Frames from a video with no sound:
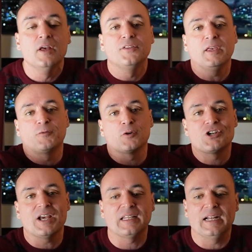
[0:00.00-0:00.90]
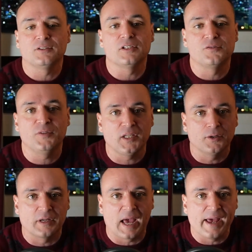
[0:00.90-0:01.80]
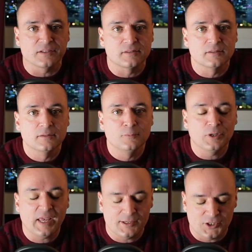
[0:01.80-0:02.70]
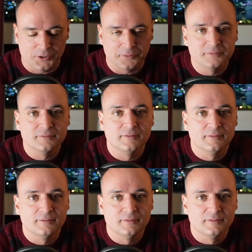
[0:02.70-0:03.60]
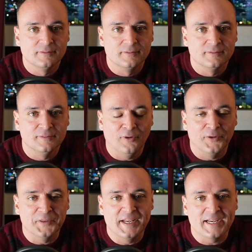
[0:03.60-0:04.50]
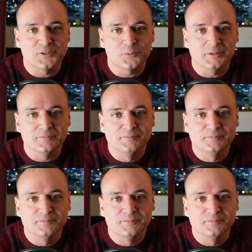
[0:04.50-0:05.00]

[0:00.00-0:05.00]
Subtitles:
Thanks for checking out this video, guys. We'll catch you on the next one.